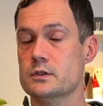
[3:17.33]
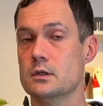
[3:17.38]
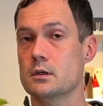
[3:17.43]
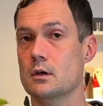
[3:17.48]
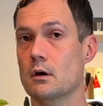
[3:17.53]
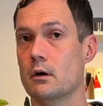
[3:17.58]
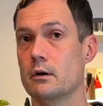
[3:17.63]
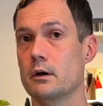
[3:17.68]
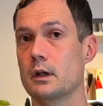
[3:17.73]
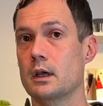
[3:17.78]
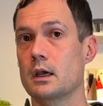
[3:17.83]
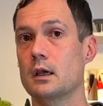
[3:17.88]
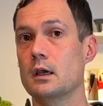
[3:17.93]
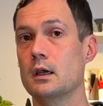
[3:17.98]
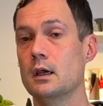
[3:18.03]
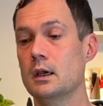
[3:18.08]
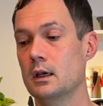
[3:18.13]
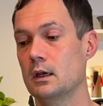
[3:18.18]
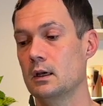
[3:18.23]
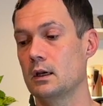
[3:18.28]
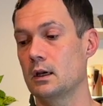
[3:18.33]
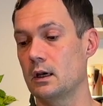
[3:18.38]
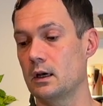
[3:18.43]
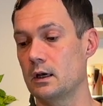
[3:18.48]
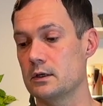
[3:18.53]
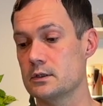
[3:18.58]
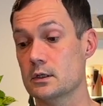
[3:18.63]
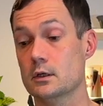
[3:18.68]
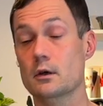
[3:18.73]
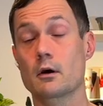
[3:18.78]
Garnet
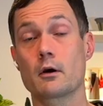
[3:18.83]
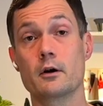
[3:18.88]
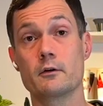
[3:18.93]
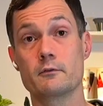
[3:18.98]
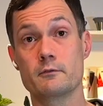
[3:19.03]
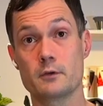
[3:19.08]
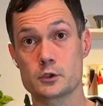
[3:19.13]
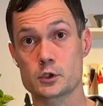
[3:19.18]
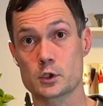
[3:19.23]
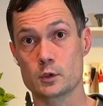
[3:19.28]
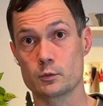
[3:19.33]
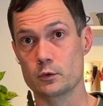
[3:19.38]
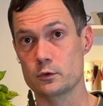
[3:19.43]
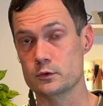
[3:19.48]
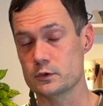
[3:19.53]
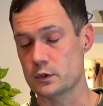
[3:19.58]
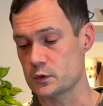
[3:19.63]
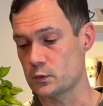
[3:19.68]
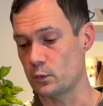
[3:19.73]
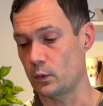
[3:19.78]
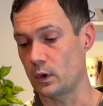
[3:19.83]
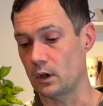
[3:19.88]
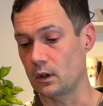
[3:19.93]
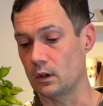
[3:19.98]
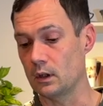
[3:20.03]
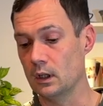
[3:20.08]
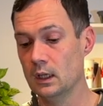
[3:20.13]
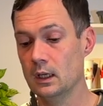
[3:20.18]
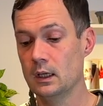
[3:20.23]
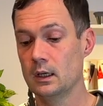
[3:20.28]
Descartes Venture boots as
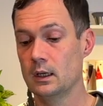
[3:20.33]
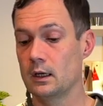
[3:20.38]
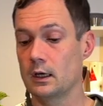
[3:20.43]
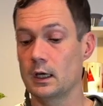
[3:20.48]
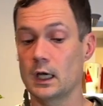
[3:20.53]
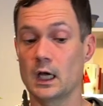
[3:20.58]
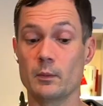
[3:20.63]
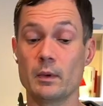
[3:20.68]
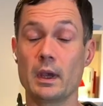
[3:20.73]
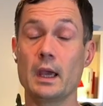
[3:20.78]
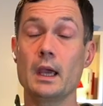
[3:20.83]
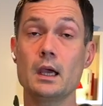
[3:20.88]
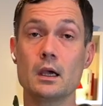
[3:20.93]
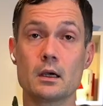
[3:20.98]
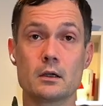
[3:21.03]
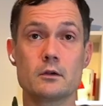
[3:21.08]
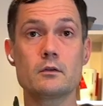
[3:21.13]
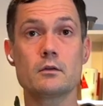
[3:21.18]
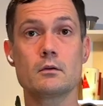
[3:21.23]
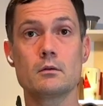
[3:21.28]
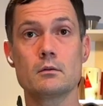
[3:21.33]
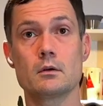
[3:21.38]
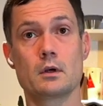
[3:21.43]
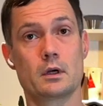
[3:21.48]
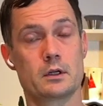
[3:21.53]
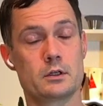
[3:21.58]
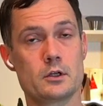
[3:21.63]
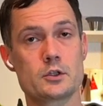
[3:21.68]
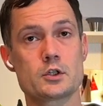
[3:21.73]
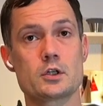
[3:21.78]
well. And
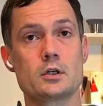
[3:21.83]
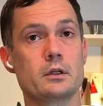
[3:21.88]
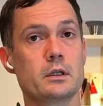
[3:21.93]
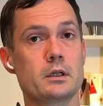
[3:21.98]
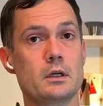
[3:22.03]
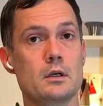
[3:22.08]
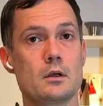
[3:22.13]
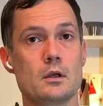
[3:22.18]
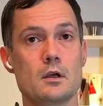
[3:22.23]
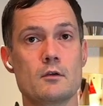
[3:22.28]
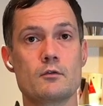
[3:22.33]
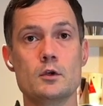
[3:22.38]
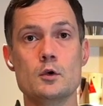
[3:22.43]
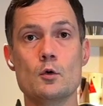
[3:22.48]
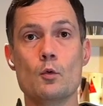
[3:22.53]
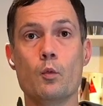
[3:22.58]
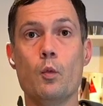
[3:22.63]
additionally, if you